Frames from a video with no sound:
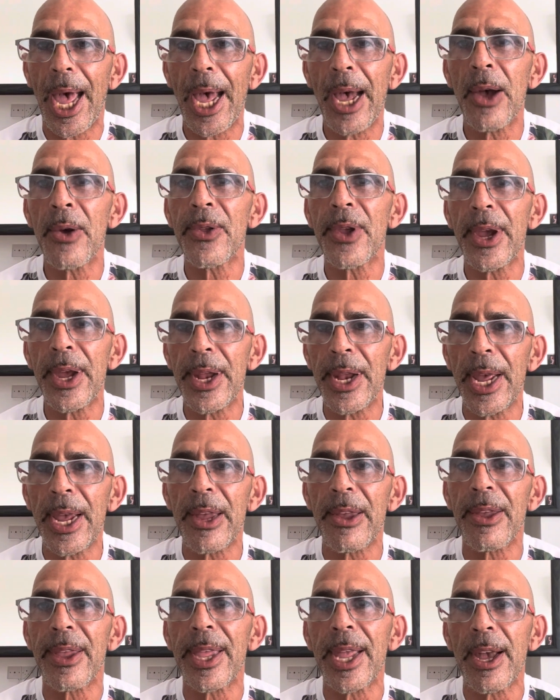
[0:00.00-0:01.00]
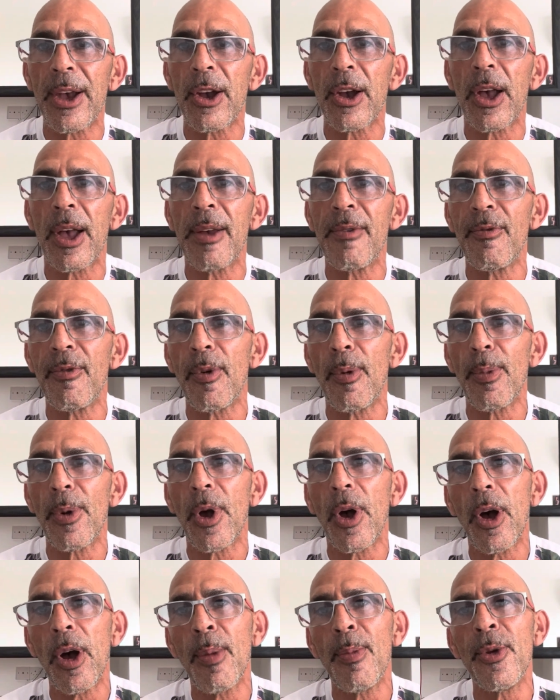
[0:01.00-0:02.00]
Our DNA is now going from
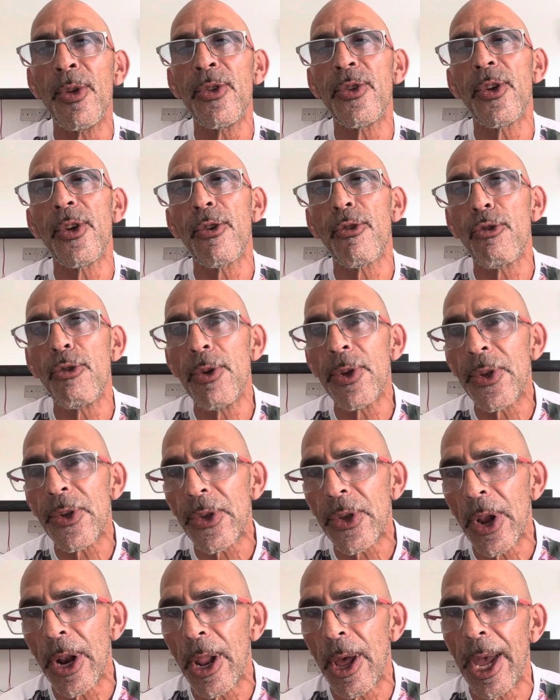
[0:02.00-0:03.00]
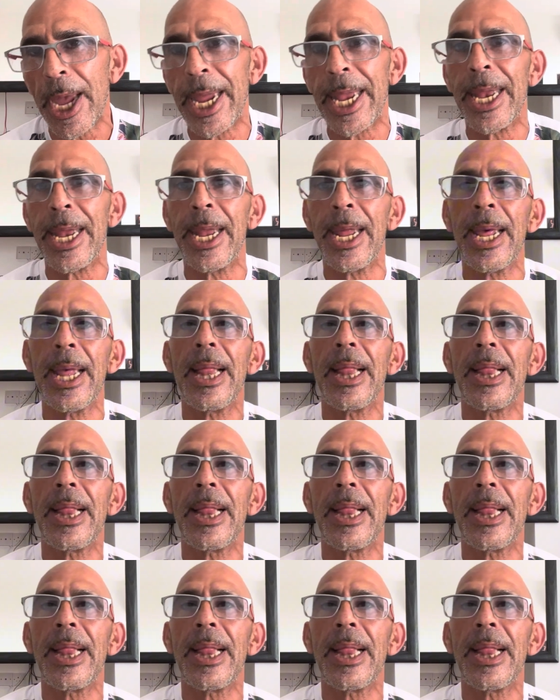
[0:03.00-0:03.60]
carbon to crystalline.